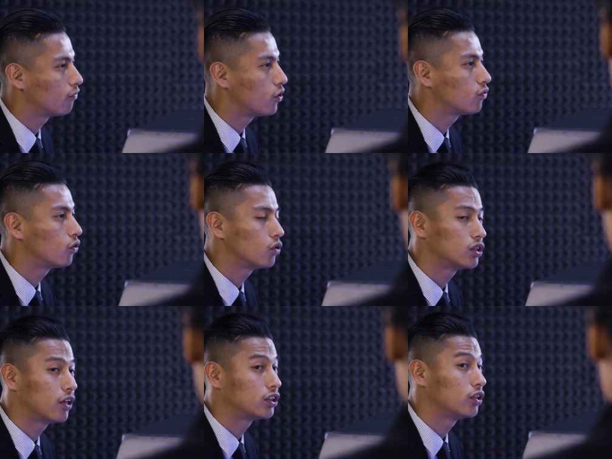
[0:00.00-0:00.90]
the voice for
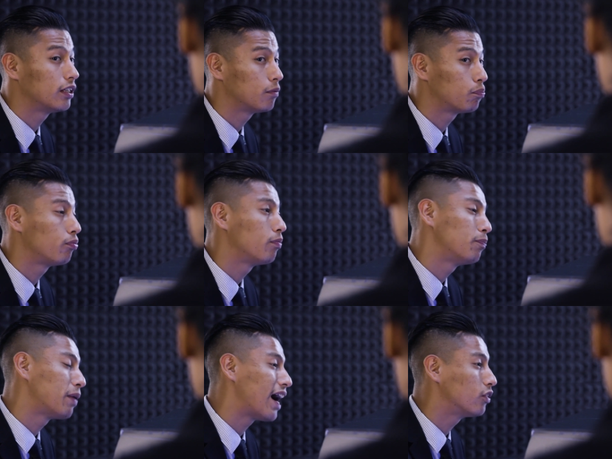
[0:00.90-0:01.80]
those that are still
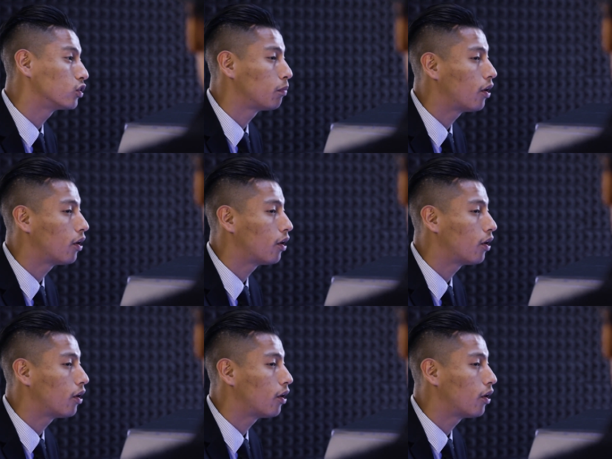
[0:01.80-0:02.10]
behind those